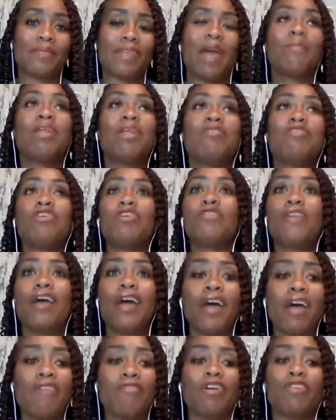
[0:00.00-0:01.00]
How many of
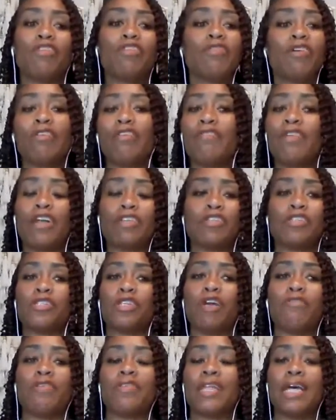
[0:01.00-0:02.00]
you if you've ever found
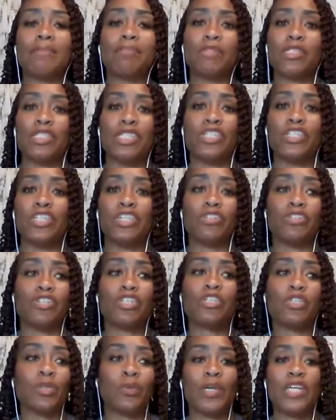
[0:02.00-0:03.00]
yourself in that position or
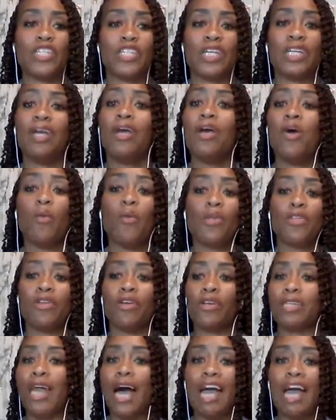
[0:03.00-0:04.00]
situation, whether
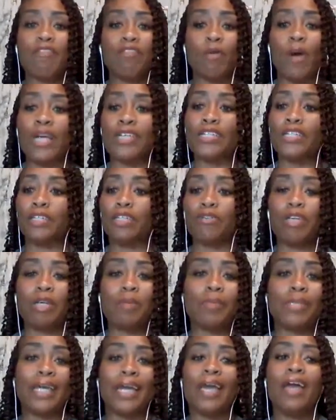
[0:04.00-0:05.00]
you're live or watching the
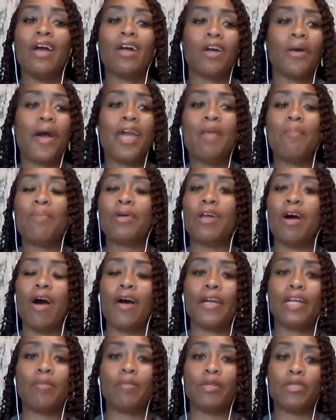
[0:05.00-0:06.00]
replay, go ahead and put a
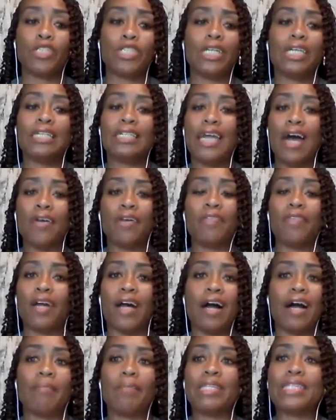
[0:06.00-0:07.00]
heart emoji down in
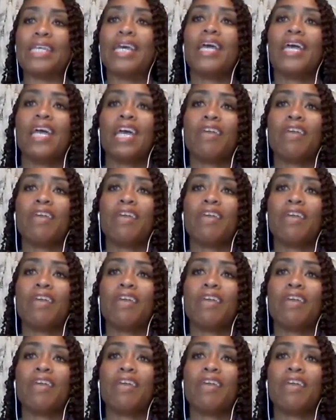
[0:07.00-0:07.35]
the comments.